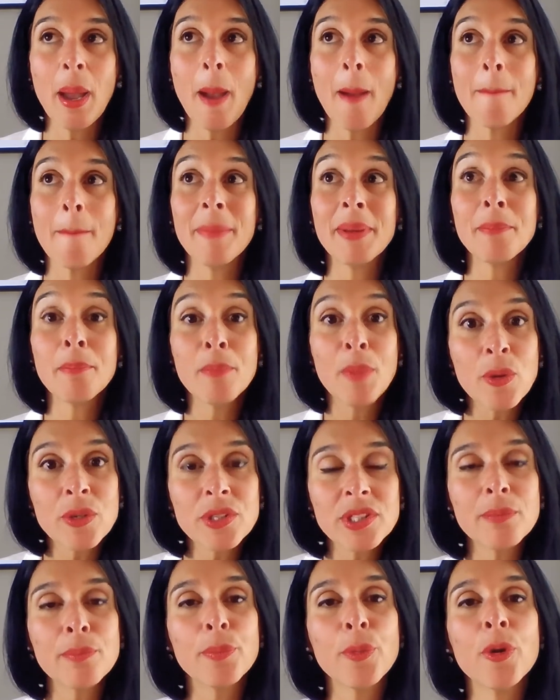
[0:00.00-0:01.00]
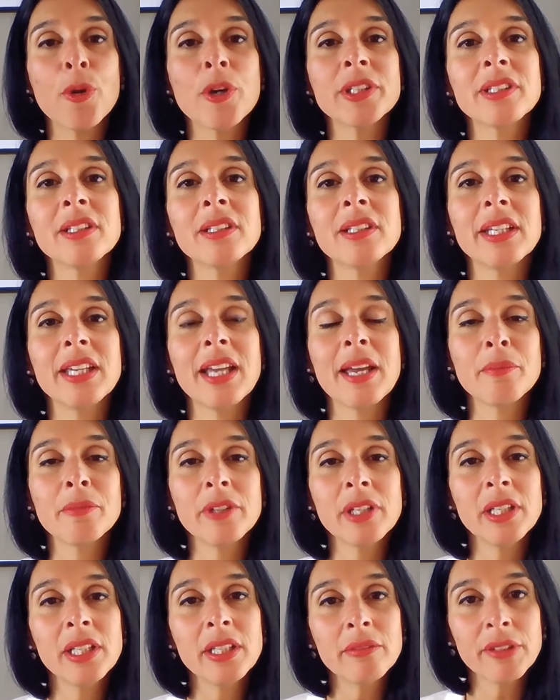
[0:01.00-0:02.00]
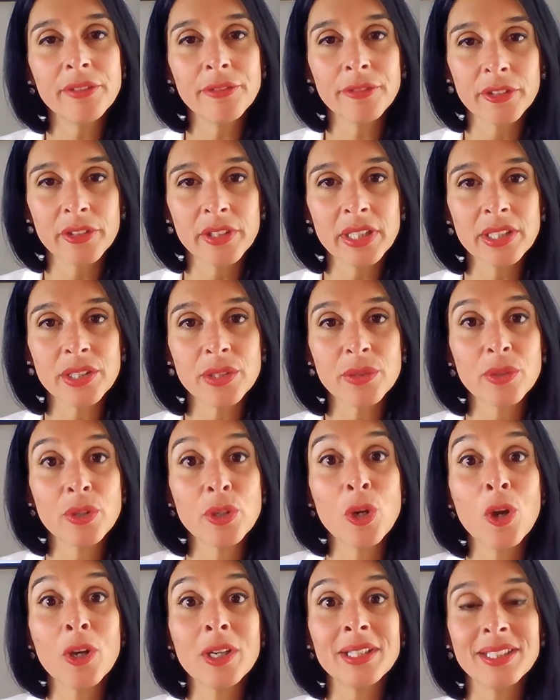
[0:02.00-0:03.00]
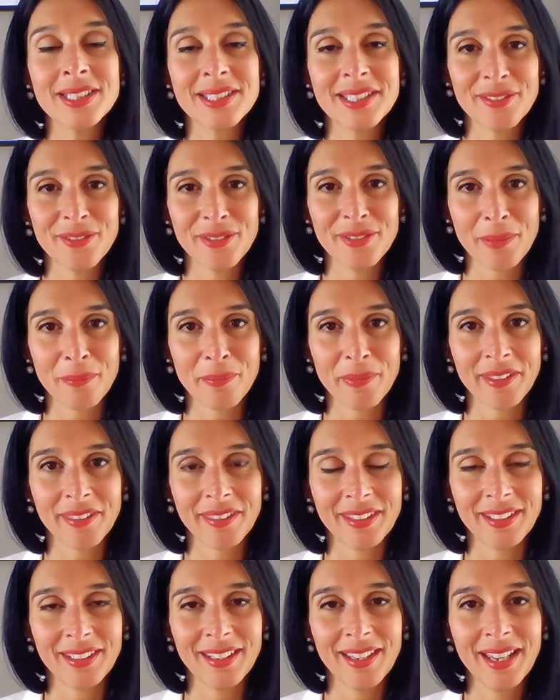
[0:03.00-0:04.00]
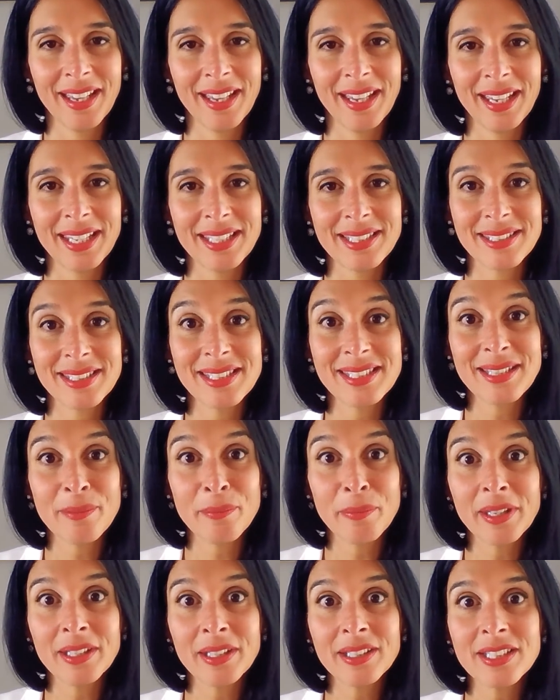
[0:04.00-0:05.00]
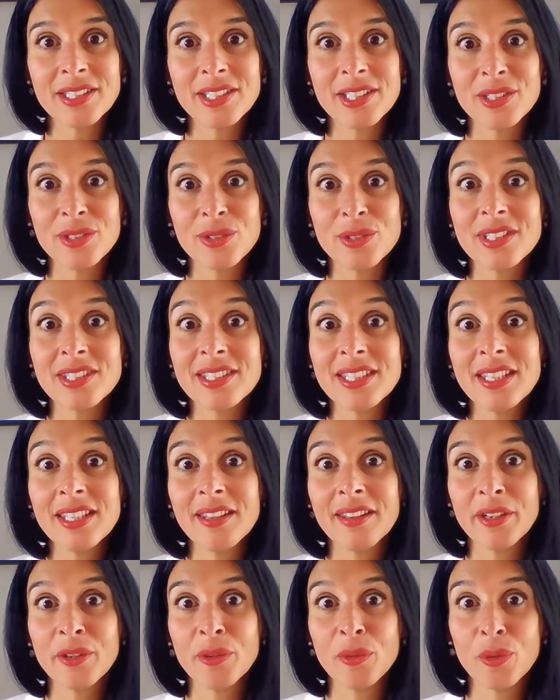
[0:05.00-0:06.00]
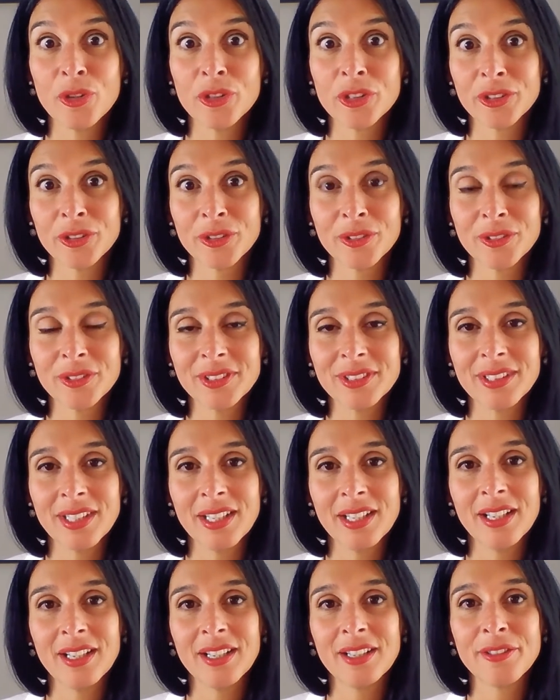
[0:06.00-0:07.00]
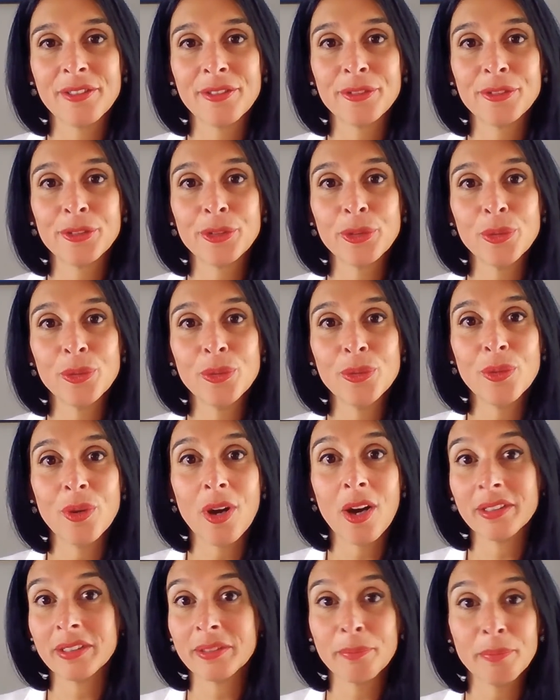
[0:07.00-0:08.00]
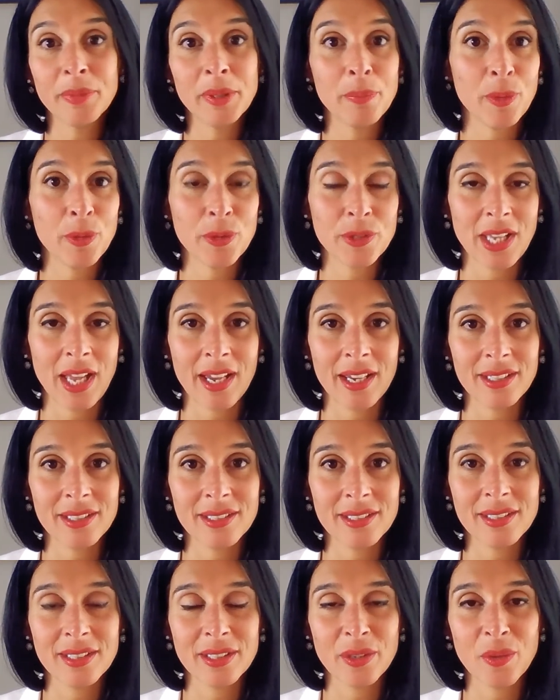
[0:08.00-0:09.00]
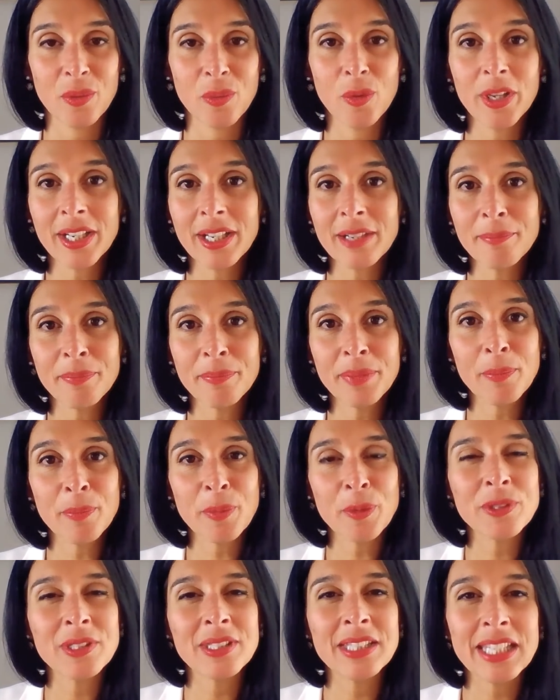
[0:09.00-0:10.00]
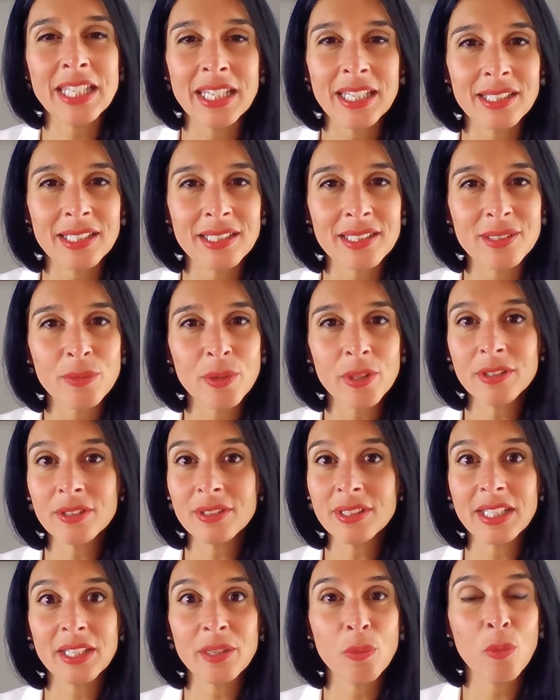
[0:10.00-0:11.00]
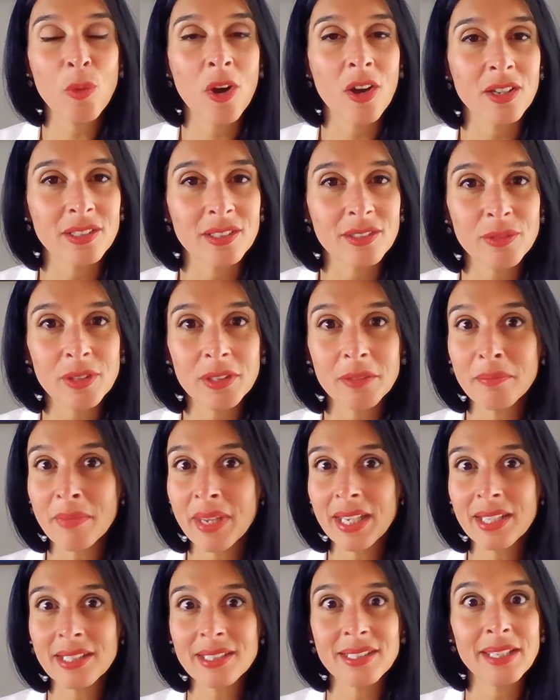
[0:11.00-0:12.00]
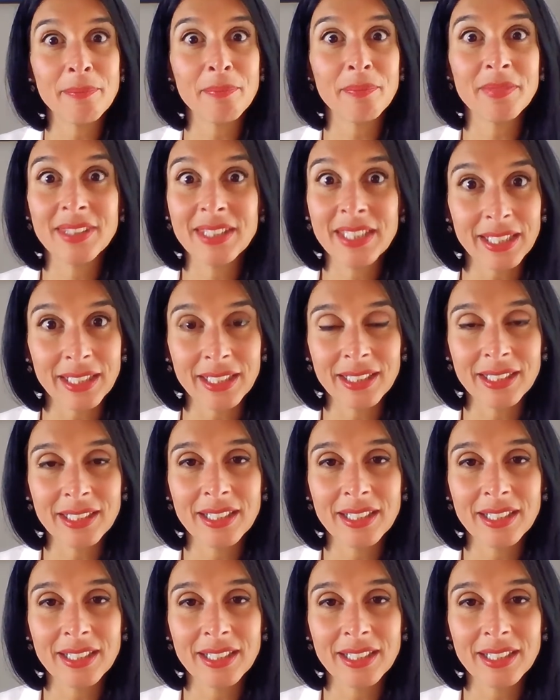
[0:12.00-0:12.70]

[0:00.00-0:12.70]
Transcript: But most importantly, I'm really referring to cognitive empathy. It's this ability to see their world through other people's eyes. What are people's needs? What do they want? What makes them tick?